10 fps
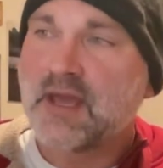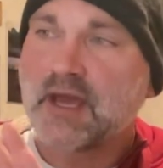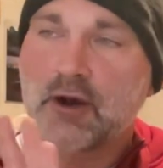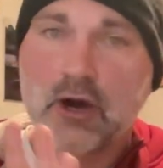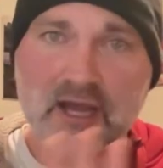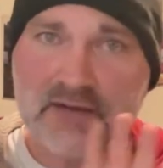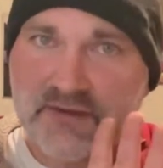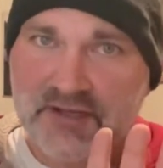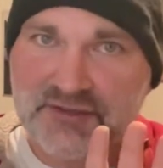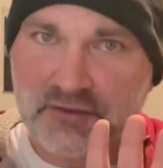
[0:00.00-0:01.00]
And all I've
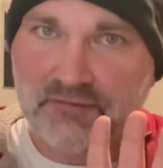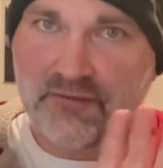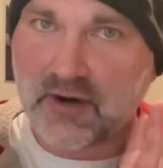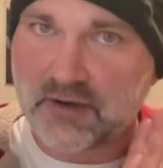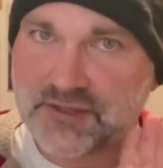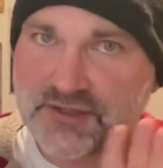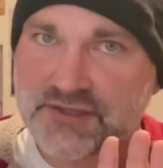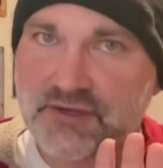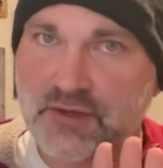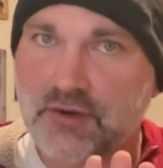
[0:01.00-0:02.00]
done so far, just
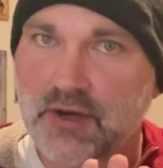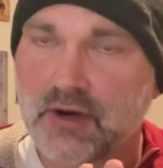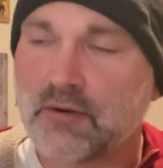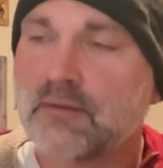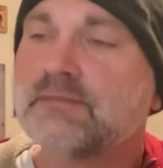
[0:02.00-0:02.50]
so you know,